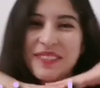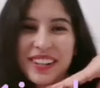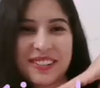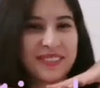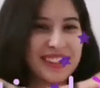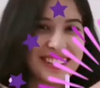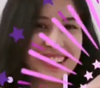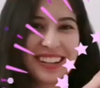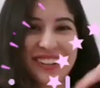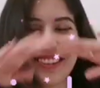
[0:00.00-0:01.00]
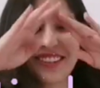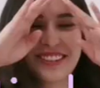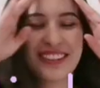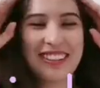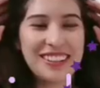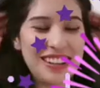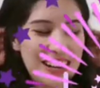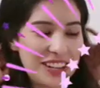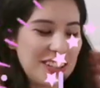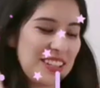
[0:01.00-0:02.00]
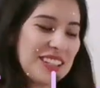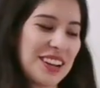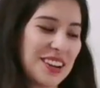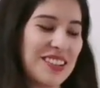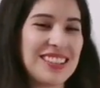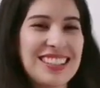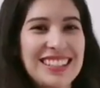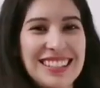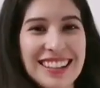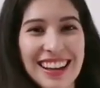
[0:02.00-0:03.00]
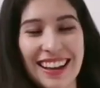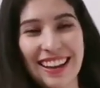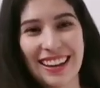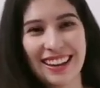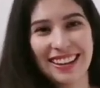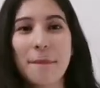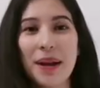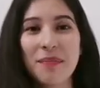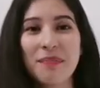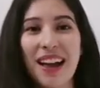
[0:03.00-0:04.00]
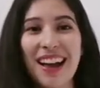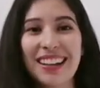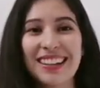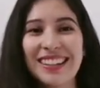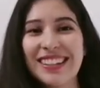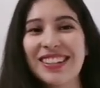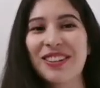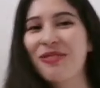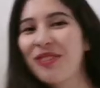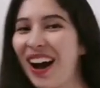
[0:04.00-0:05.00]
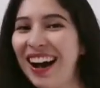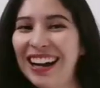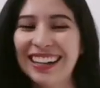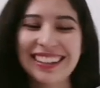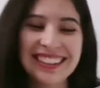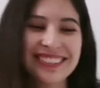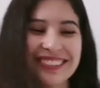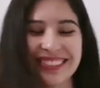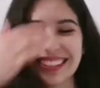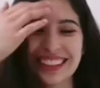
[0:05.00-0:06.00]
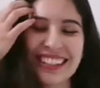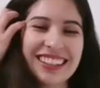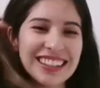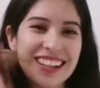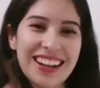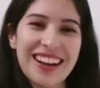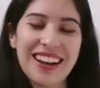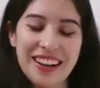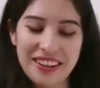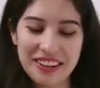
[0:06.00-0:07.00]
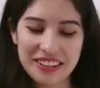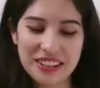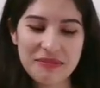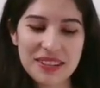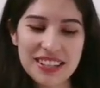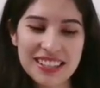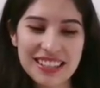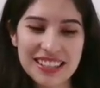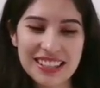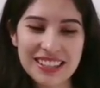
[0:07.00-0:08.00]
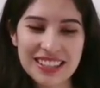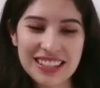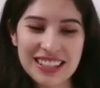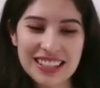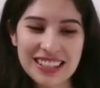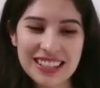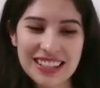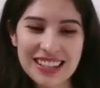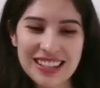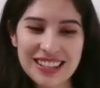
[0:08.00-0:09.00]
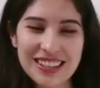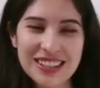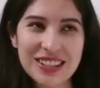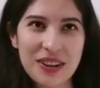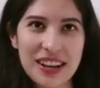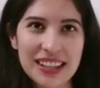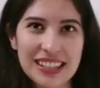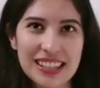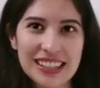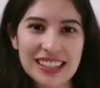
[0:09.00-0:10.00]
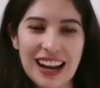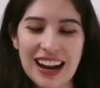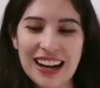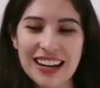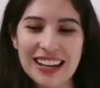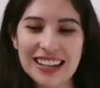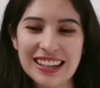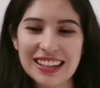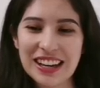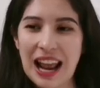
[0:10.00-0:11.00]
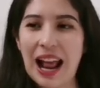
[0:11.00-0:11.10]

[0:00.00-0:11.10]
back to my channel. So today my package arrived. Oh, it's been seriously so hectic, and